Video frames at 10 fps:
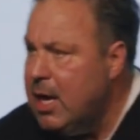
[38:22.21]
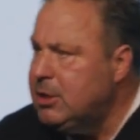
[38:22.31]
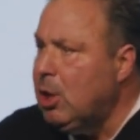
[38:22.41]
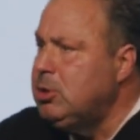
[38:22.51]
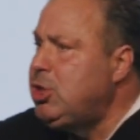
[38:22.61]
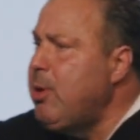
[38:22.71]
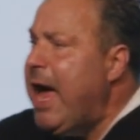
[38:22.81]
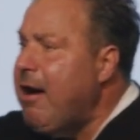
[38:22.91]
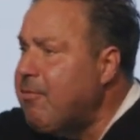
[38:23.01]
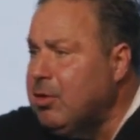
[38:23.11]
Don't you
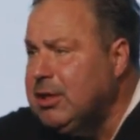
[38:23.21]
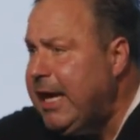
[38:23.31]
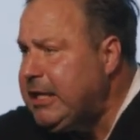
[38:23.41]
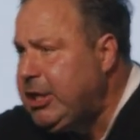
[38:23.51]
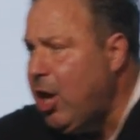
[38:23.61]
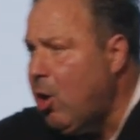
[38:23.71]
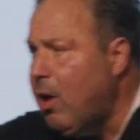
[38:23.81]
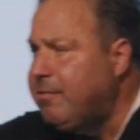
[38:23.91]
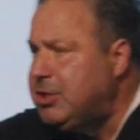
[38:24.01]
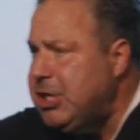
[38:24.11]
ever let go
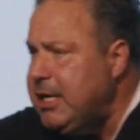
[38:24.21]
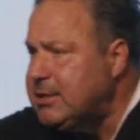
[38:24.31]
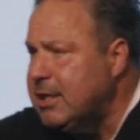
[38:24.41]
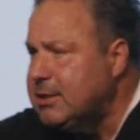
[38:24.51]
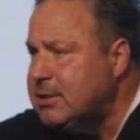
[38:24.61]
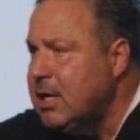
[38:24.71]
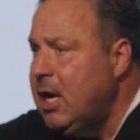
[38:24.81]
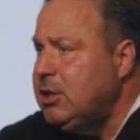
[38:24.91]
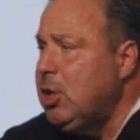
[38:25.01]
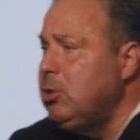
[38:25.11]
of Jesus.
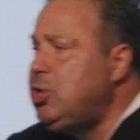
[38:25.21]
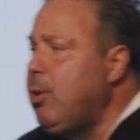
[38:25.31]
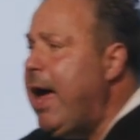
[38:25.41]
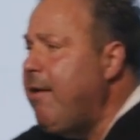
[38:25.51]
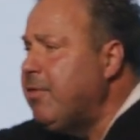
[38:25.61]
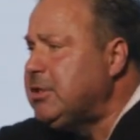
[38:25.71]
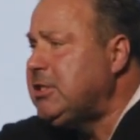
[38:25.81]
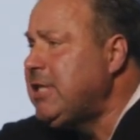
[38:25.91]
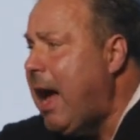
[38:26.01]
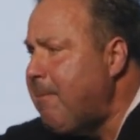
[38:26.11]
Don't you ever
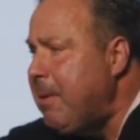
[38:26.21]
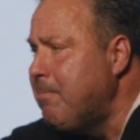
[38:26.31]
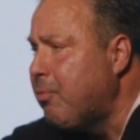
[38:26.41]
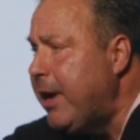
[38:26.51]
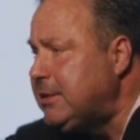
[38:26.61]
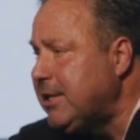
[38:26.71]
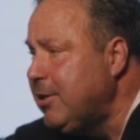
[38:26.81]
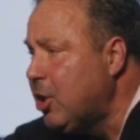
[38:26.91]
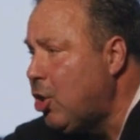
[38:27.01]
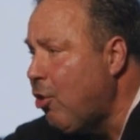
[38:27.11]
stop embracing
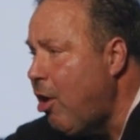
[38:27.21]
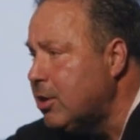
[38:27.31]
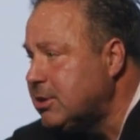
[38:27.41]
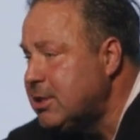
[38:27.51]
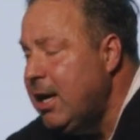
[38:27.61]
the cross.